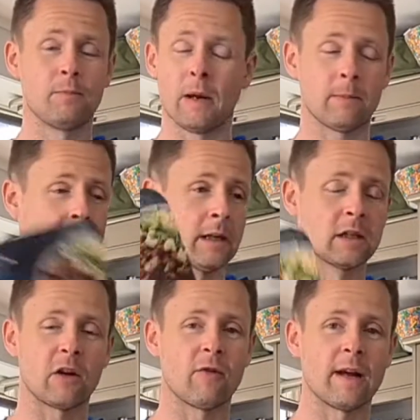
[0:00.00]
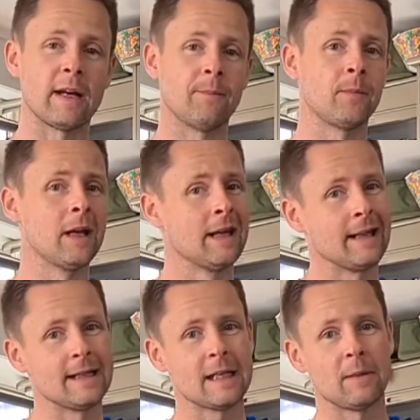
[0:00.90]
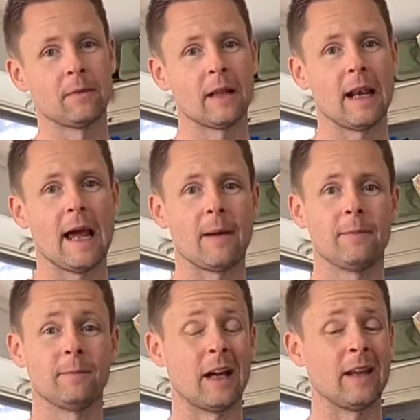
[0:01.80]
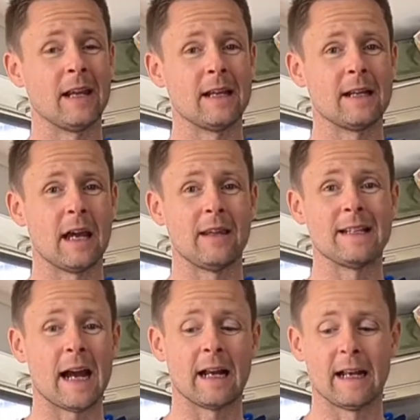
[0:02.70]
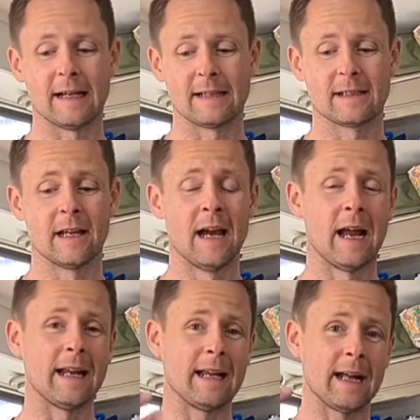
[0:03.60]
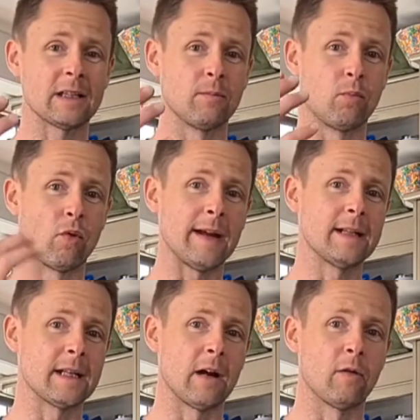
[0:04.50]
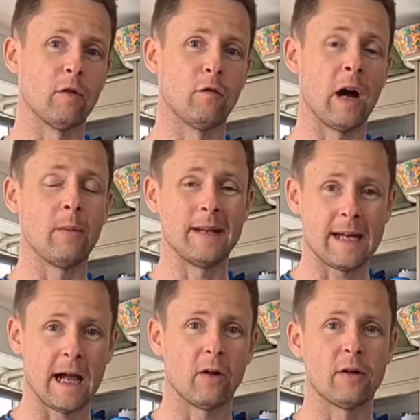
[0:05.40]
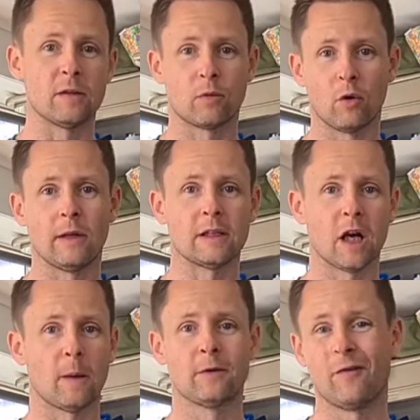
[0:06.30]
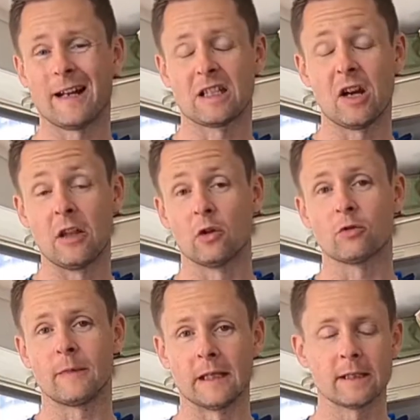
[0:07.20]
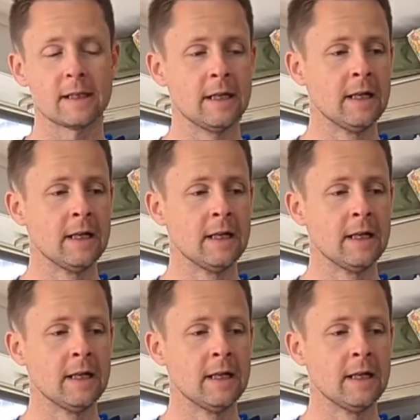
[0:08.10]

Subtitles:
pick meals at random, they send them to the lab, and they get these analyzed, and they get a breakdown of how many calories, proteins, carbs, fats are in those meals.